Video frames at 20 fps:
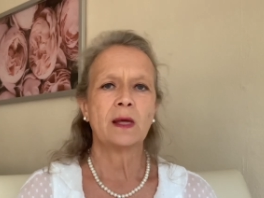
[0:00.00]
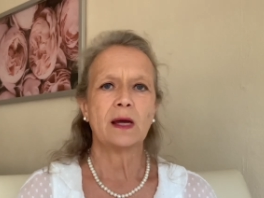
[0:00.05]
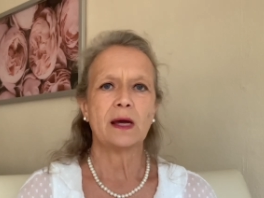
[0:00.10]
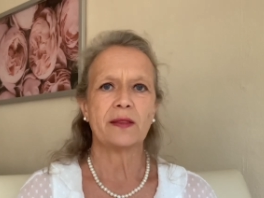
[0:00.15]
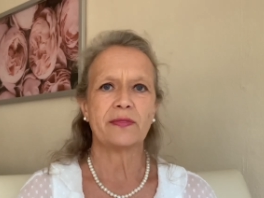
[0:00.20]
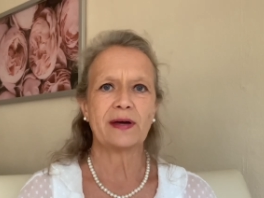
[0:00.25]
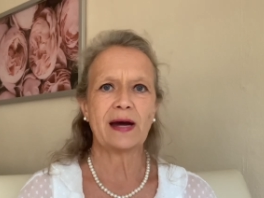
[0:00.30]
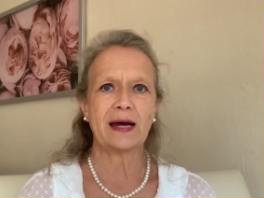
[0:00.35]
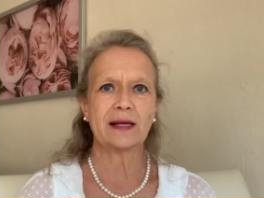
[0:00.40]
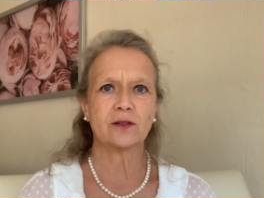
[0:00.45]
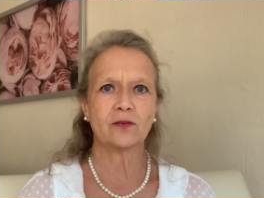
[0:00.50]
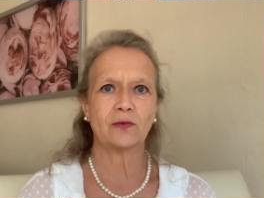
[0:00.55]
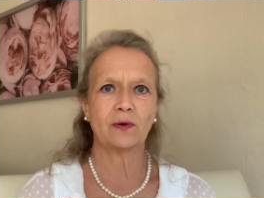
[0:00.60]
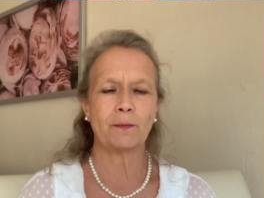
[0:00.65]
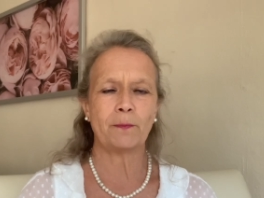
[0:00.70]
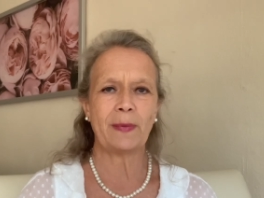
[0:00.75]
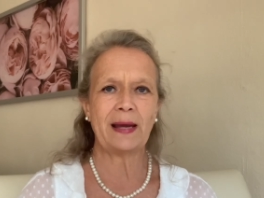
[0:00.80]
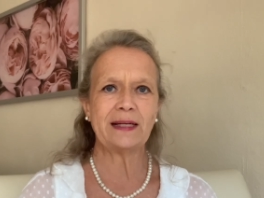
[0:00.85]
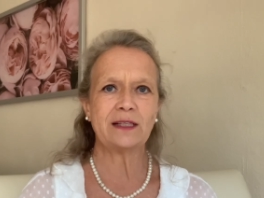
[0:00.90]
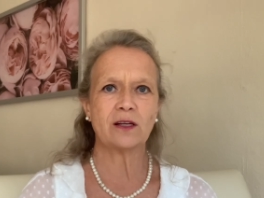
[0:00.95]
that
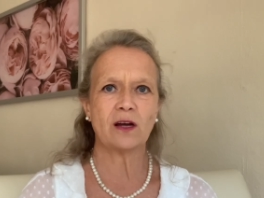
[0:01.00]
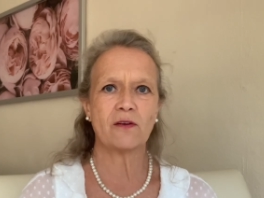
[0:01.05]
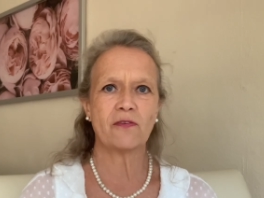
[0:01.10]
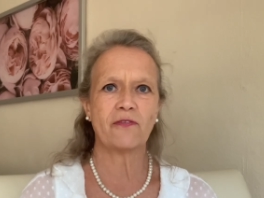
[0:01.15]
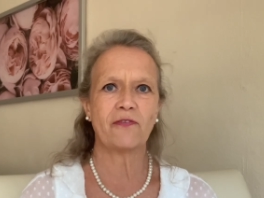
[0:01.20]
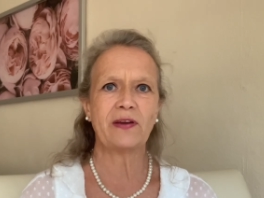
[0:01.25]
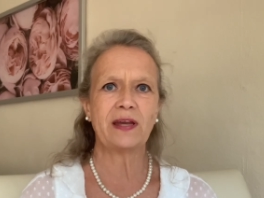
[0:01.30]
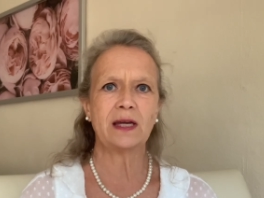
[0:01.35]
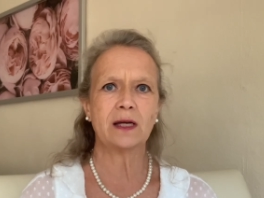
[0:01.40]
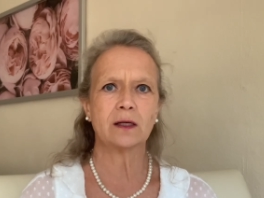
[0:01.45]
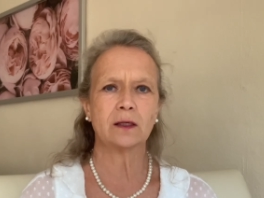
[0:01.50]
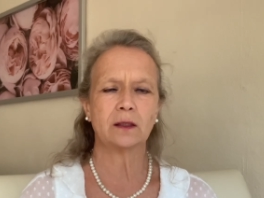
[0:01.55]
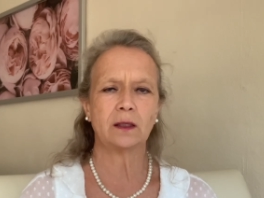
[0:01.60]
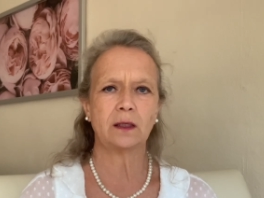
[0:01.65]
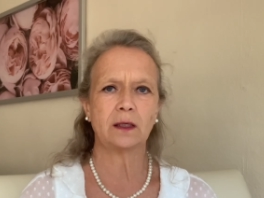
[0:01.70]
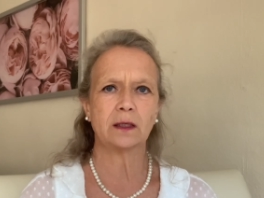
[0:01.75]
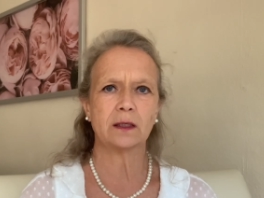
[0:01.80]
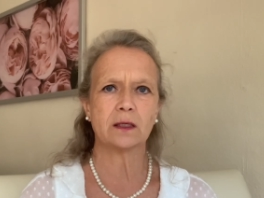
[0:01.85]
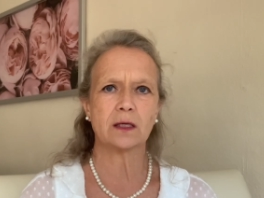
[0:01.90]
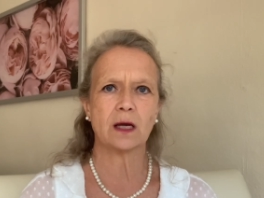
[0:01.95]
made her
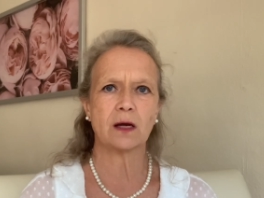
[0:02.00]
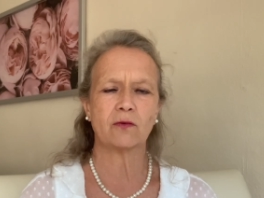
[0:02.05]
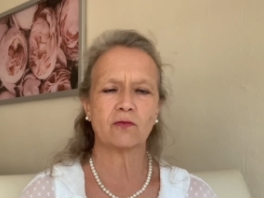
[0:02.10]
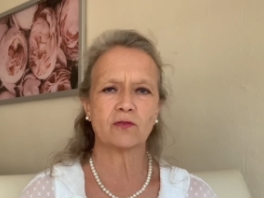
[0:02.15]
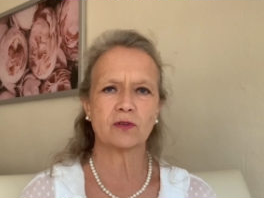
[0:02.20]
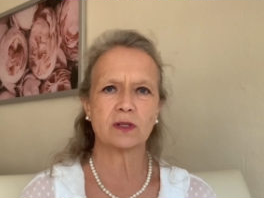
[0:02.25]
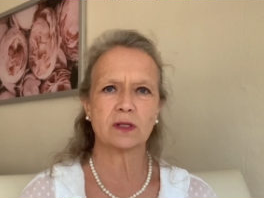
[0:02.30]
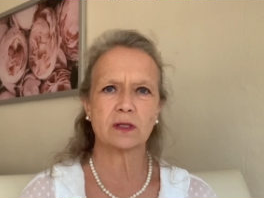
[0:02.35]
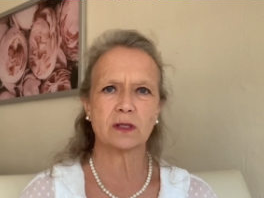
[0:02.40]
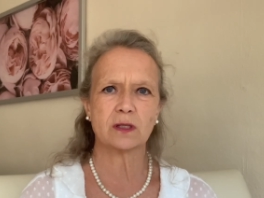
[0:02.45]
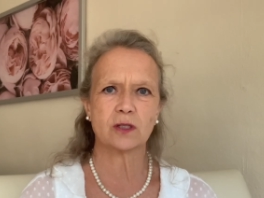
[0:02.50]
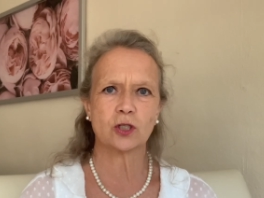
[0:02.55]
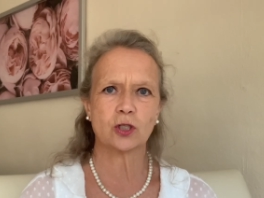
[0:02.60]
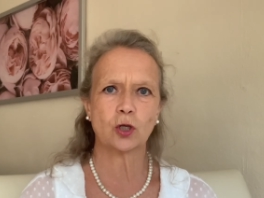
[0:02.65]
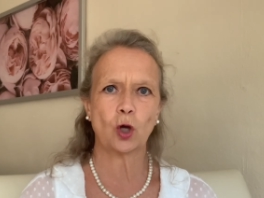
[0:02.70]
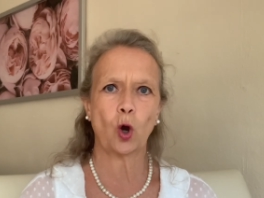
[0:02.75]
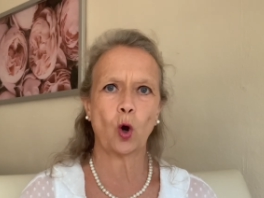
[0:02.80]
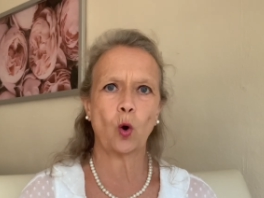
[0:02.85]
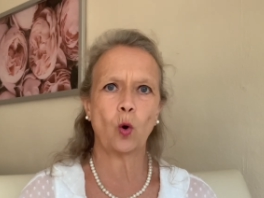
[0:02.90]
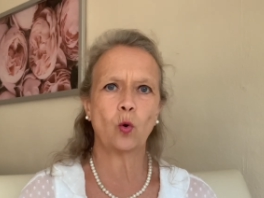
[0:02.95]
feel
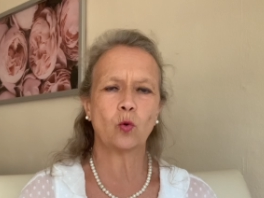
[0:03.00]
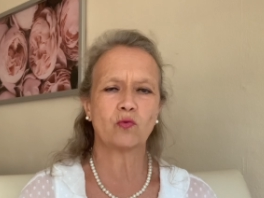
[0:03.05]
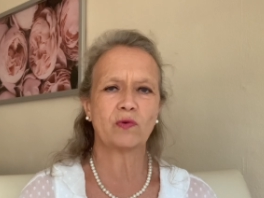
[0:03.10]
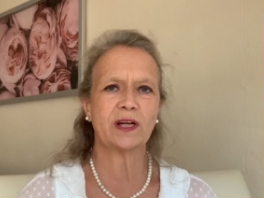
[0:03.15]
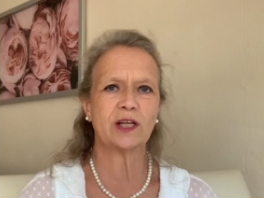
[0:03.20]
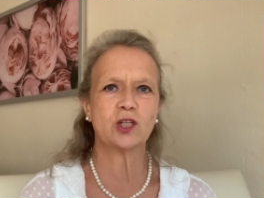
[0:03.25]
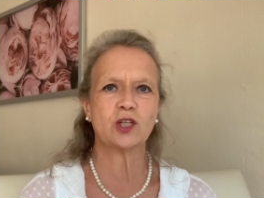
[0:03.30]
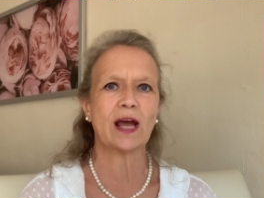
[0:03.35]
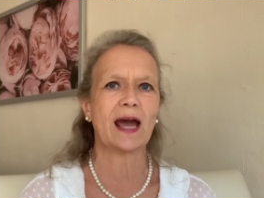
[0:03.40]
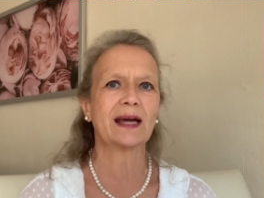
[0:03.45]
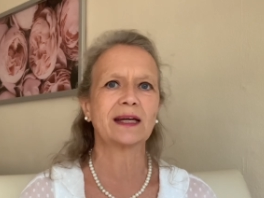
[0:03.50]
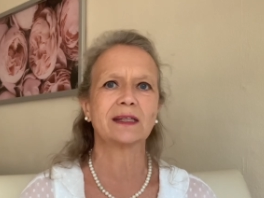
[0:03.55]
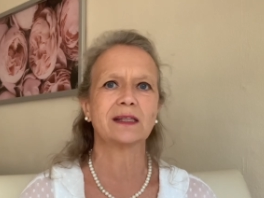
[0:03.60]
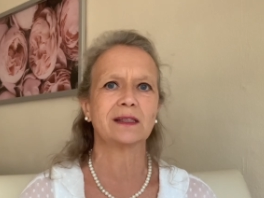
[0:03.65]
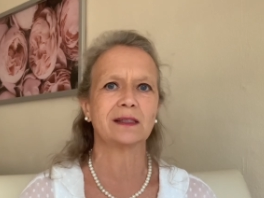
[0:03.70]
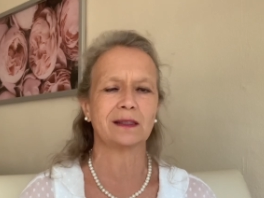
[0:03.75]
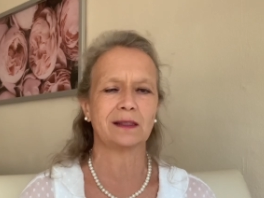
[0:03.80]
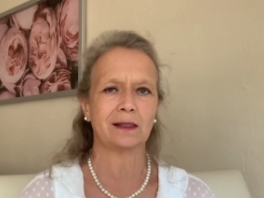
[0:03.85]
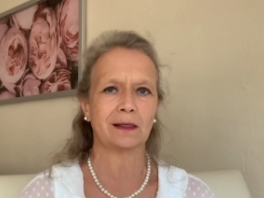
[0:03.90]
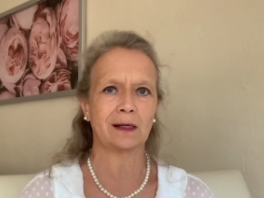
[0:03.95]
so
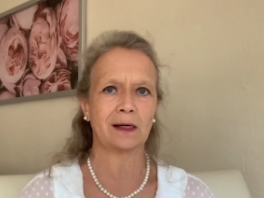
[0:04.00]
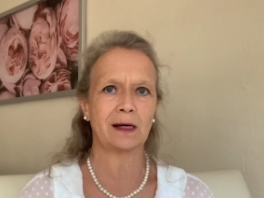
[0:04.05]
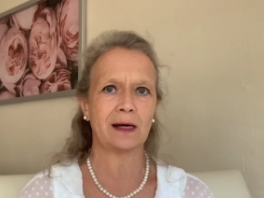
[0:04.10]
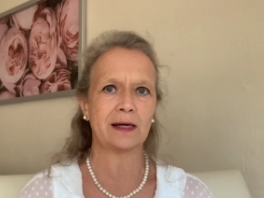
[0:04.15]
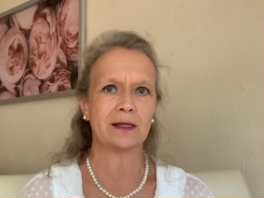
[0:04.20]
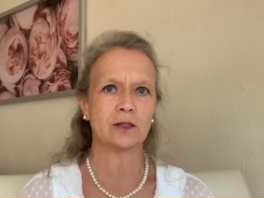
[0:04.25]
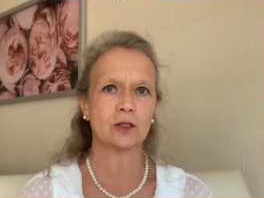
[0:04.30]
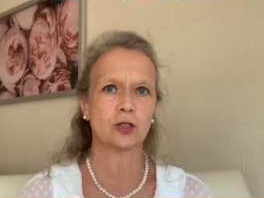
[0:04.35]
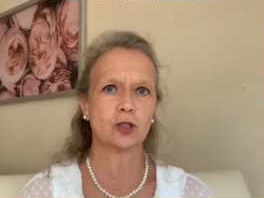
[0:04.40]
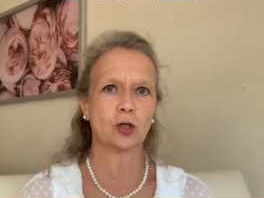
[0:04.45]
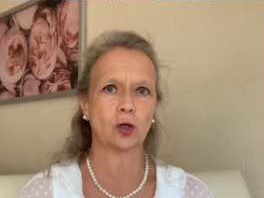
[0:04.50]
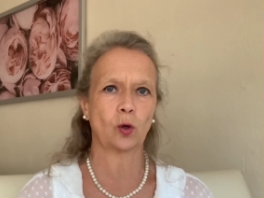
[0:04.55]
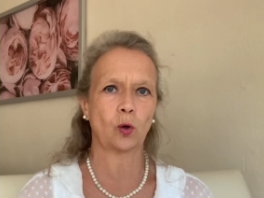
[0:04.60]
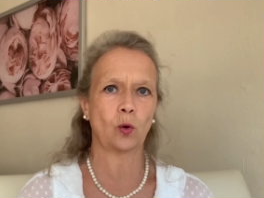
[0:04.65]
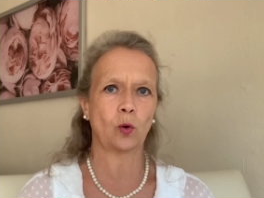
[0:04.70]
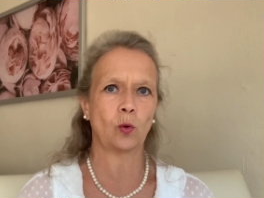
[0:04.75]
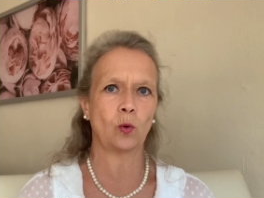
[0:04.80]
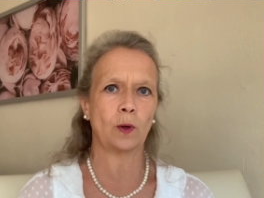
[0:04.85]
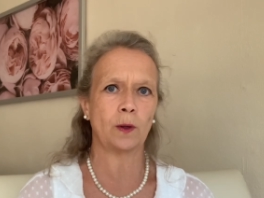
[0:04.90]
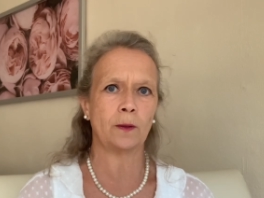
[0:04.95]
rejected, yeah, and
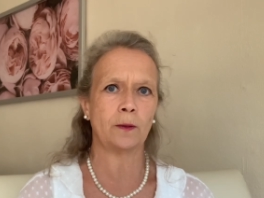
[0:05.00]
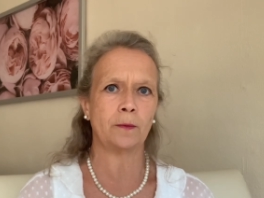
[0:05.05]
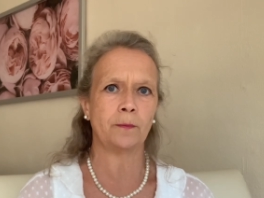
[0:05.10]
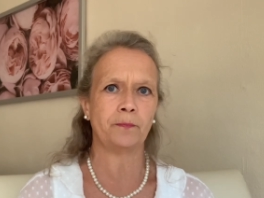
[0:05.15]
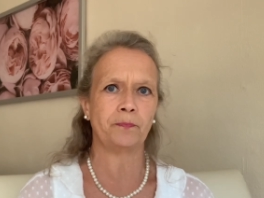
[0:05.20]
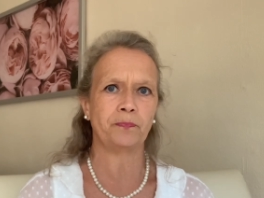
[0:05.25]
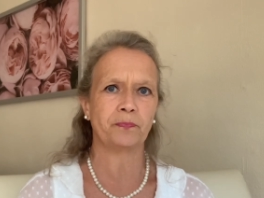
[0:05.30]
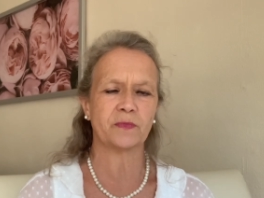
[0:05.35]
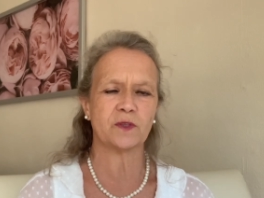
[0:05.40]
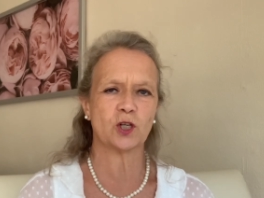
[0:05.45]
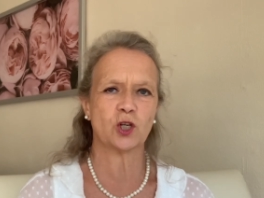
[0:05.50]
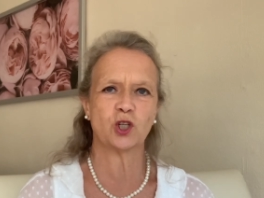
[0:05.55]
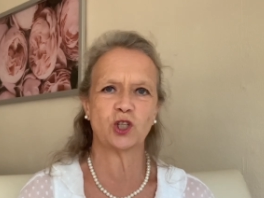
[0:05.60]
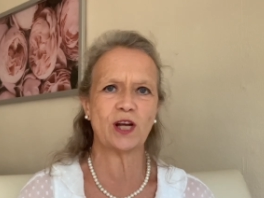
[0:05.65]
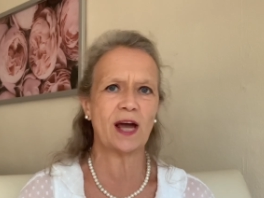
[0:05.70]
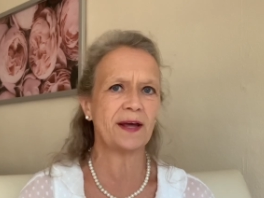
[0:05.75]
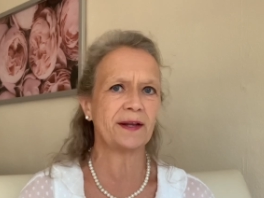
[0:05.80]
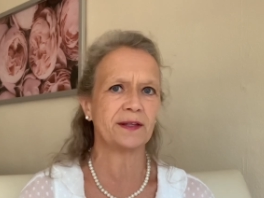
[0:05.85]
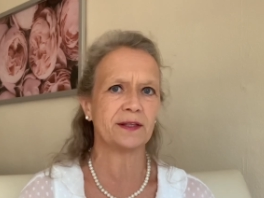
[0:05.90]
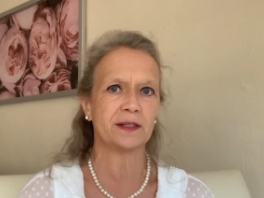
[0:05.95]
so um,
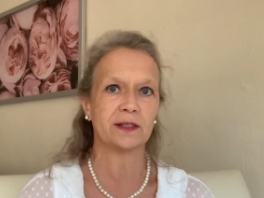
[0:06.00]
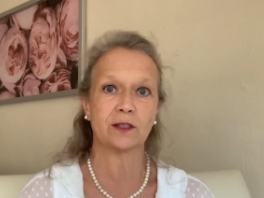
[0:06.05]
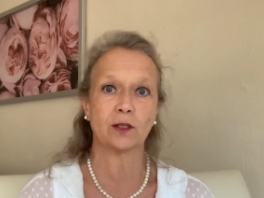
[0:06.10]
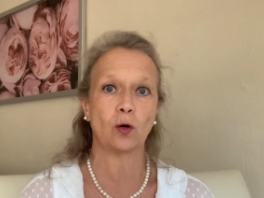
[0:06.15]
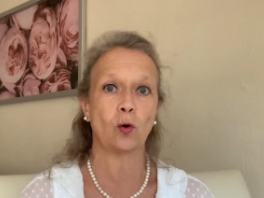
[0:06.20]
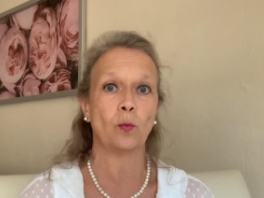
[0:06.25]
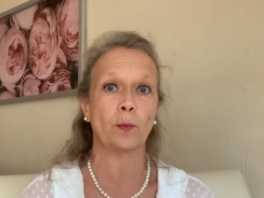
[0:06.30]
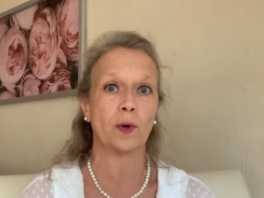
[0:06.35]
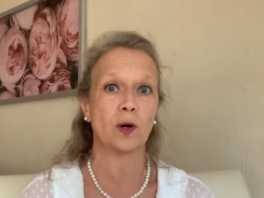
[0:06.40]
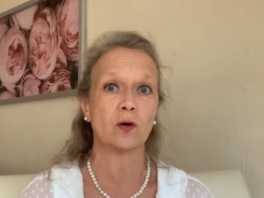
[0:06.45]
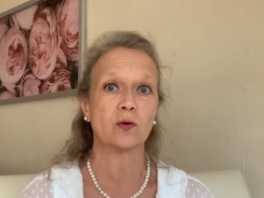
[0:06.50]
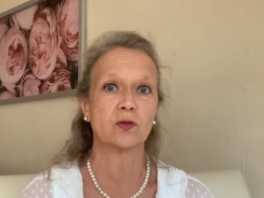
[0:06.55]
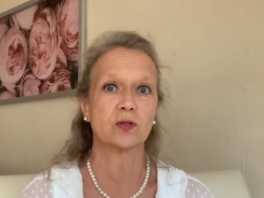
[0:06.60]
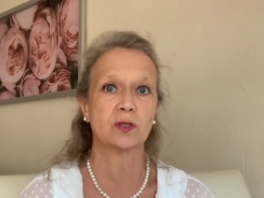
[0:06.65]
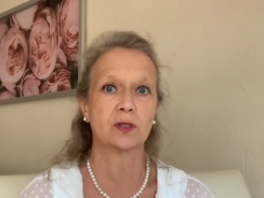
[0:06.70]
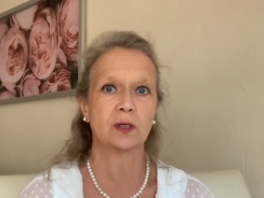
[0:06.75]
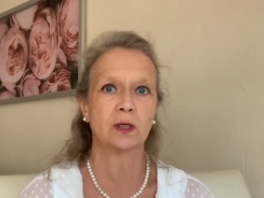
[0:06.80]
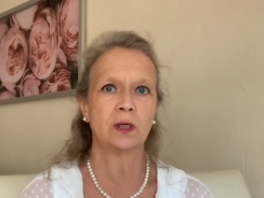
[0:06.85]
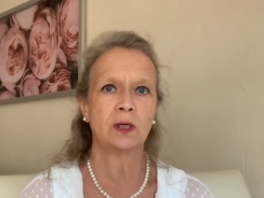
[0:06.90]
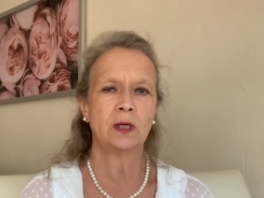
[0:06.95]
shunned almost.